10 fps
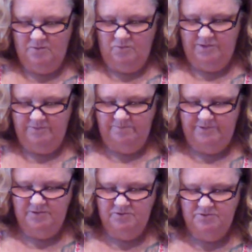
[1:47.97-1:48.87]
with
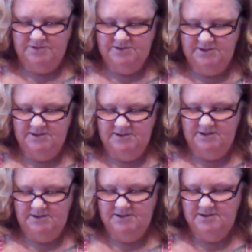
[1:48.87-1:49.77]

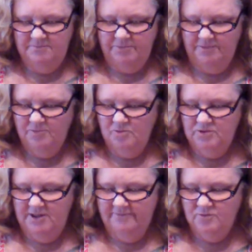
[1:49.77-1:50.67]
built-in bubble
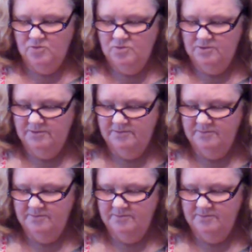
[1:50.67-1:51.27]
level.